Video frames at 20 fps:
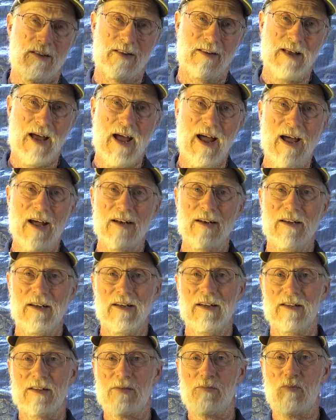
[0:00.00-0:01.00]
that
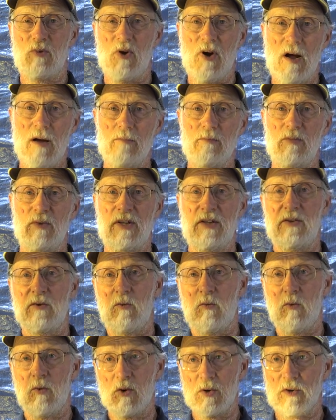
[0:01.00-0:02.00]
is probably the
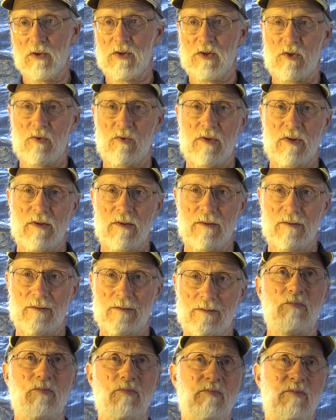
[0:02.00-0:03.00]

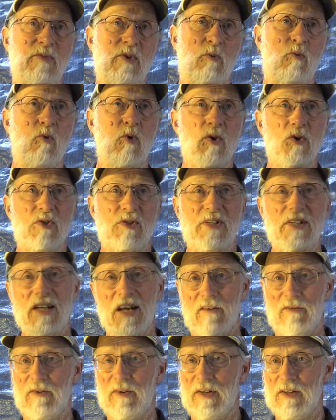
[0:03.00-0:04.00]
worst
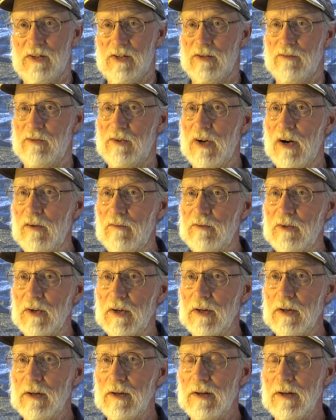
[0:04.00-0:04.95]
definition of comfort,